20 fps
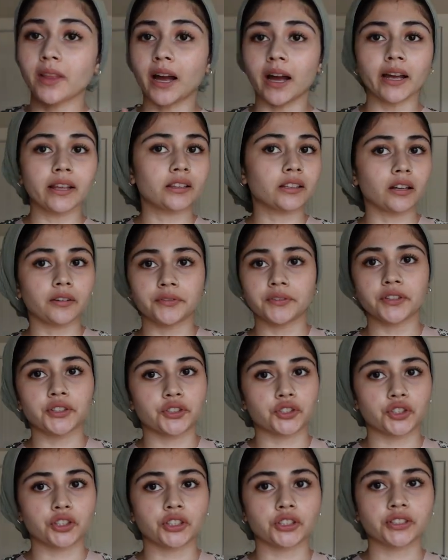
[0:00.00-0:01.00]
I love this
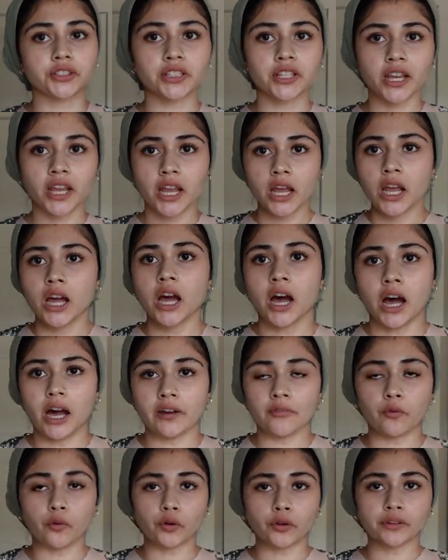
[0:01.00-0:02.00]
shirt.
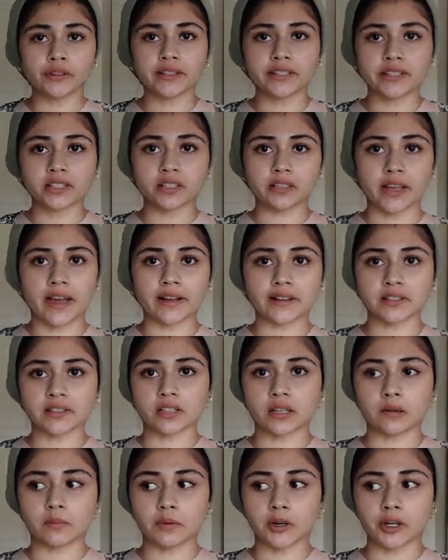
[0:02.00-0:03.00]
I've worn this last
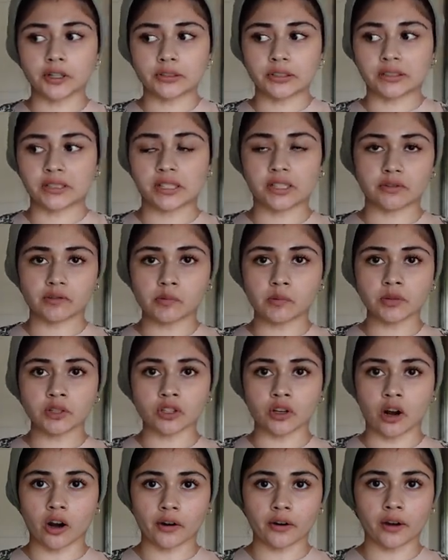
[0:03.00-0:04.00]
summer. This is from
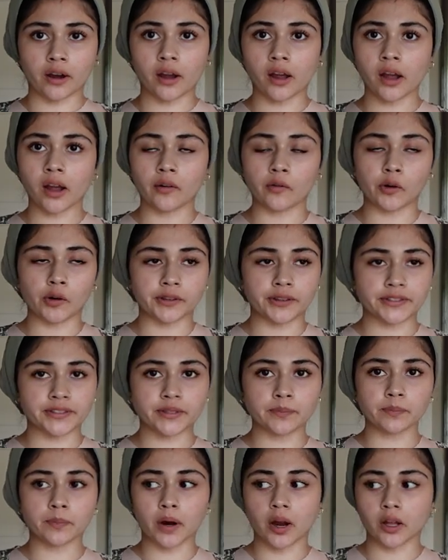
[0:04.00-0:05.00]
Zara. I wore this
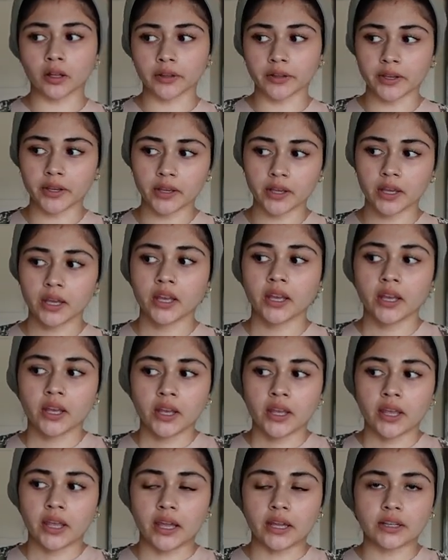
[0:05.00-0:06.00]
in Bali.
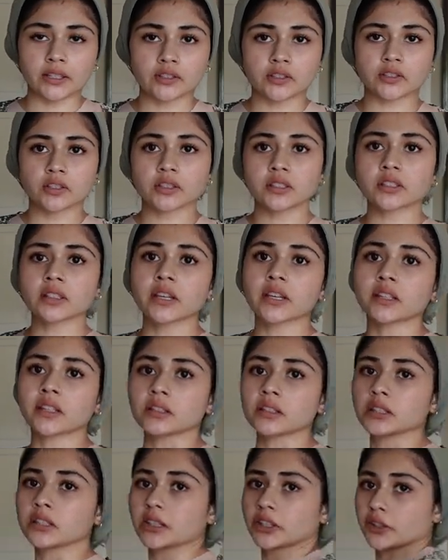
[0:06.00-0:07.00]
And it's just
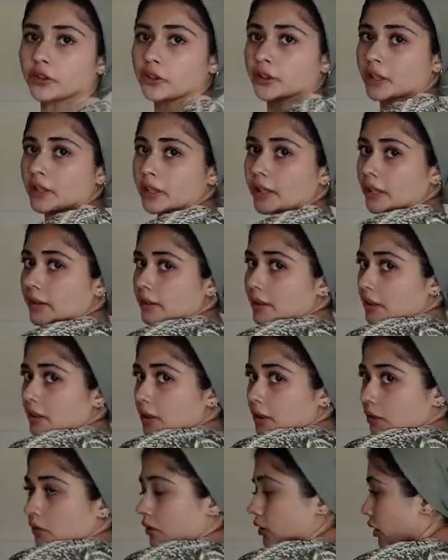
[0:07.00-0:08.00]
like literally the
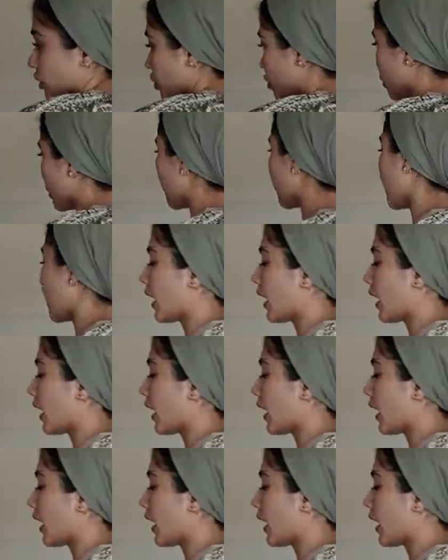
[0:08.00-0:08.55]
cutest shirt